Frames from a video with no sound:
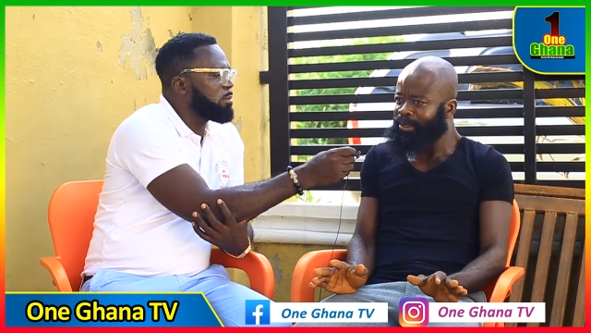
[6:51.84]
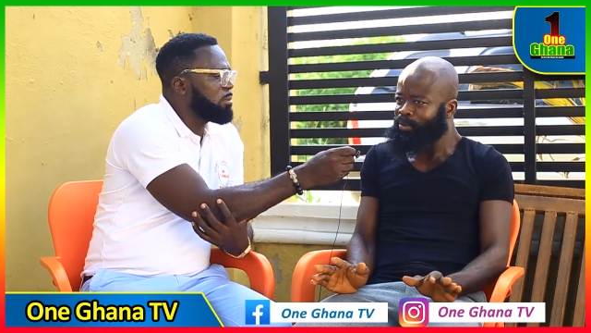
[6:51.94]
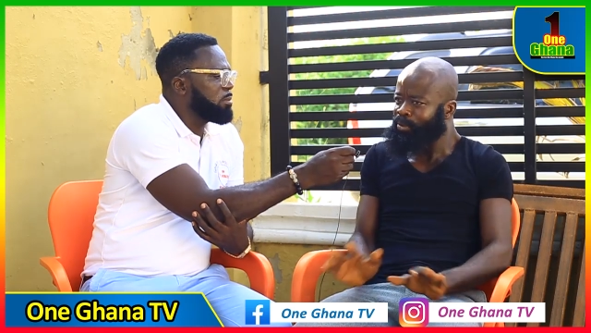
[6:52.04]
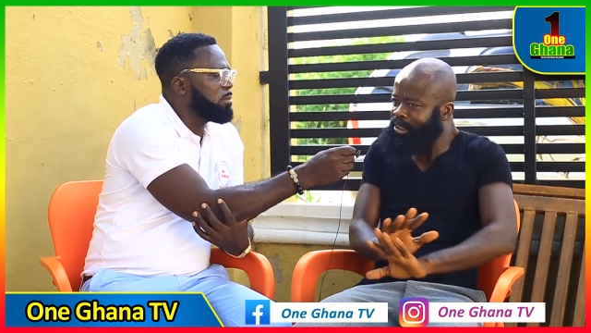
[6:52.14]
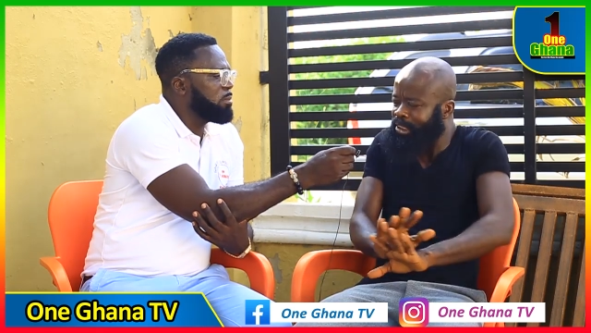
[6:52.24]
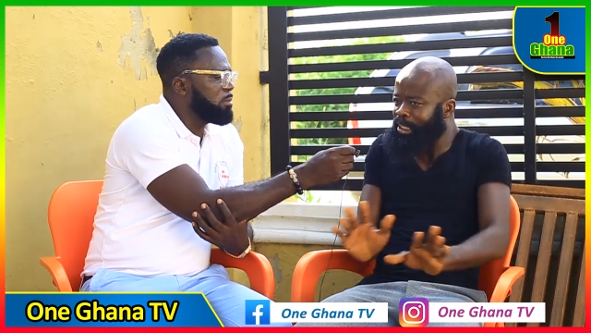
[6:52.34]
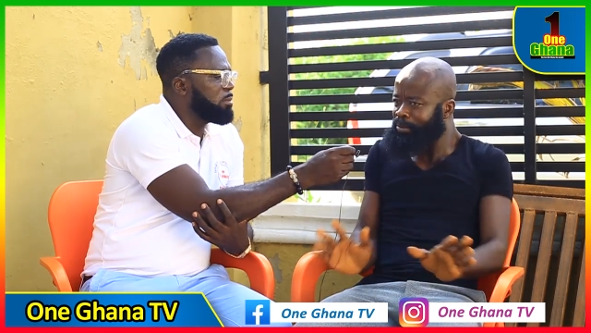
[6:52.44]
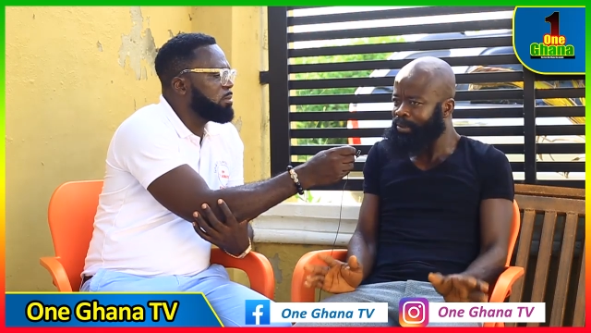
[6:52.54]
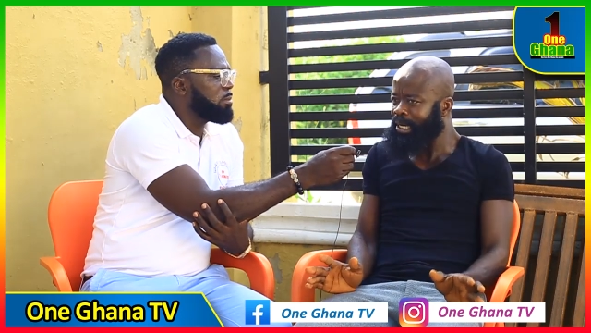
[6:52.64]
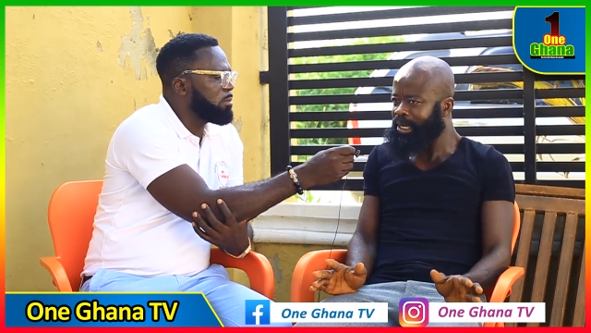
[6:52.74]
Speaker 1: One
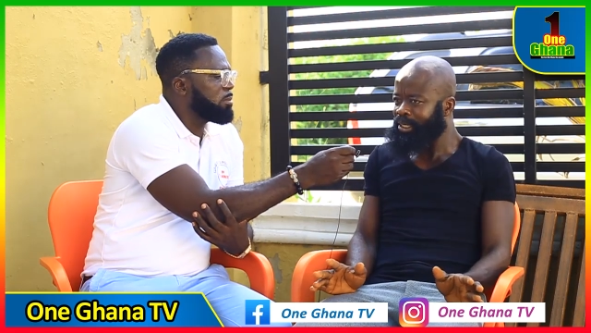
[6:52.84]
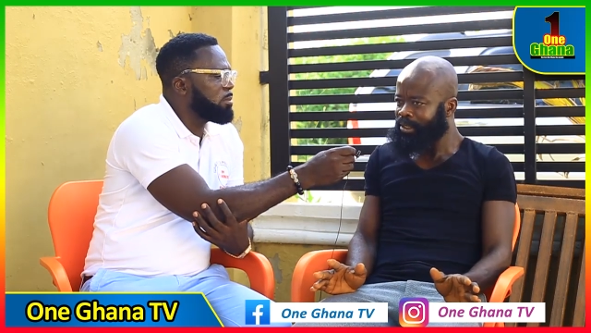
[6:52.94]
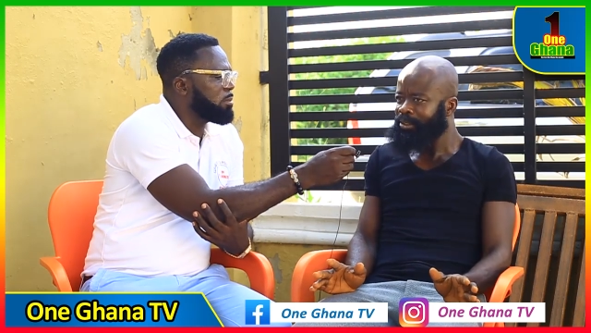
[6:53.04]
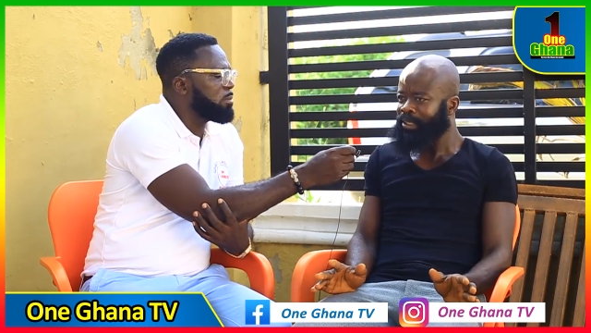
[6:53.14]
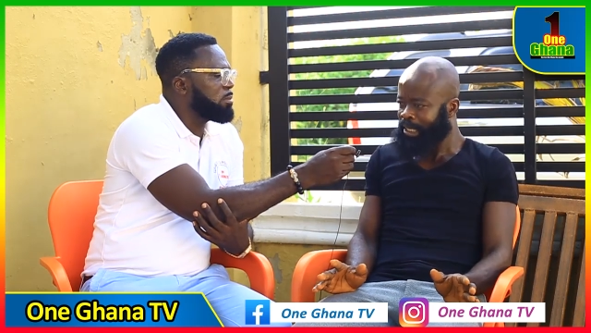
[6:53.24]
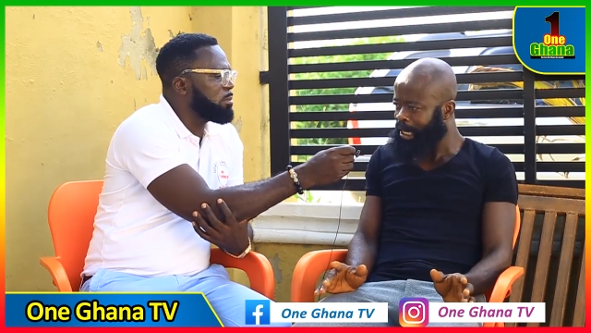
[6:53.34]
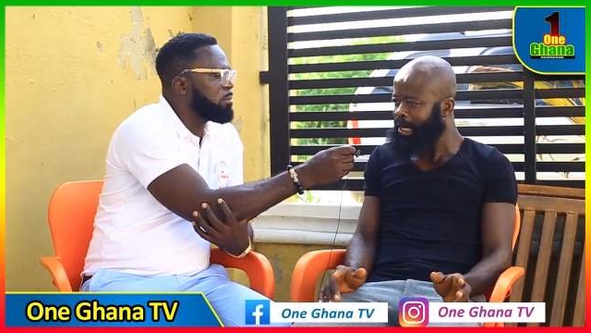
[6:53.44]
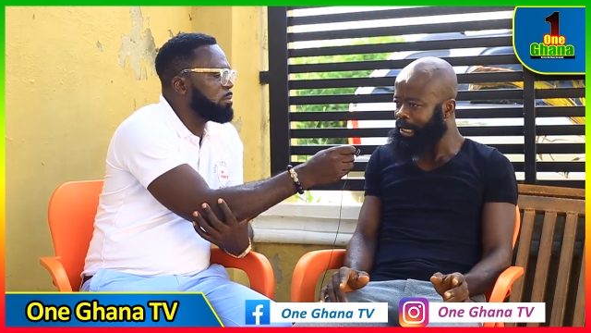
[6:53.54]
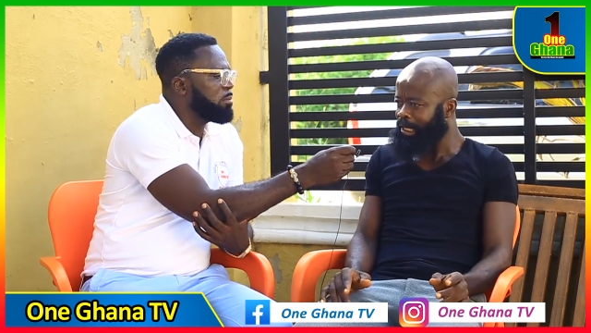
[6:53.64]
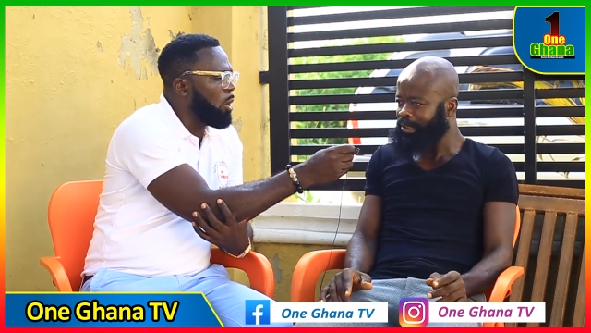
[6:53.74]
semra.
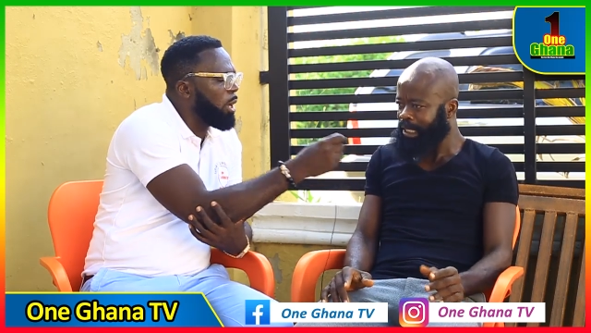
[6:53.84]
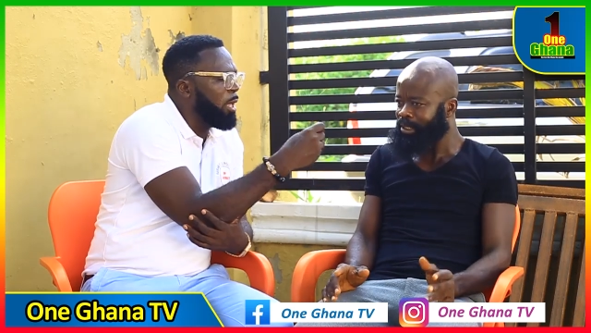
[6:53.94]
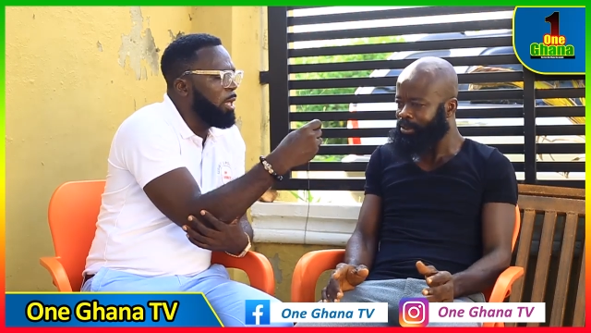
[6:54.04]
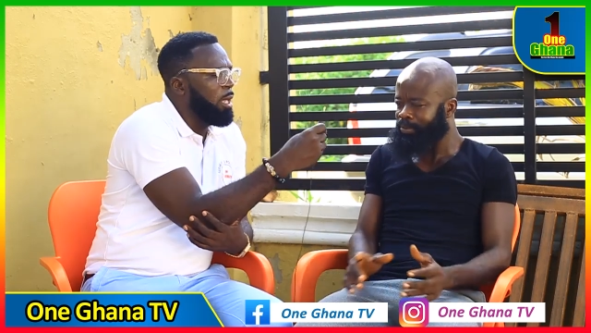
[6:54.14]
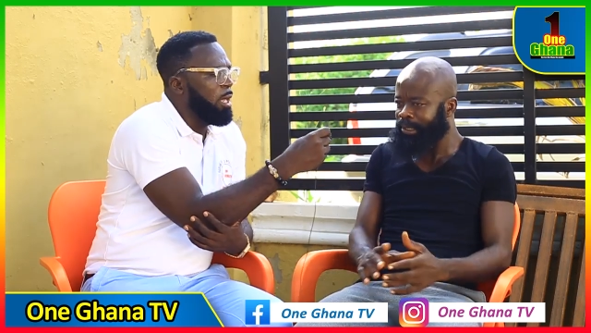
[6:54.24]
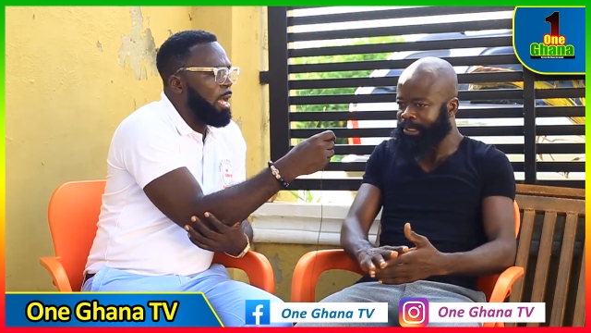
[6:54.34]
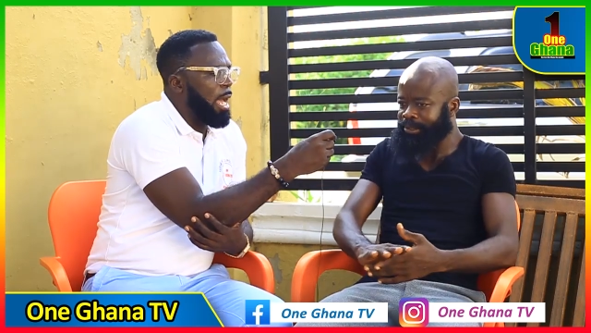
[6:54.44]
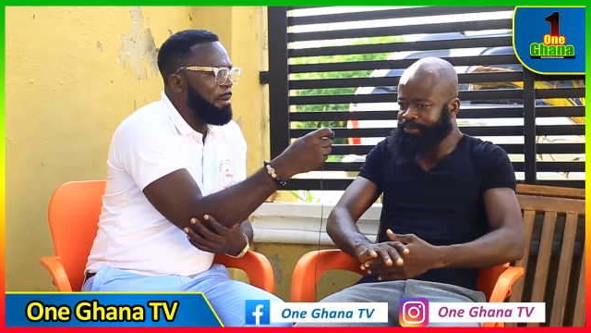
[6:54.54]
Okay.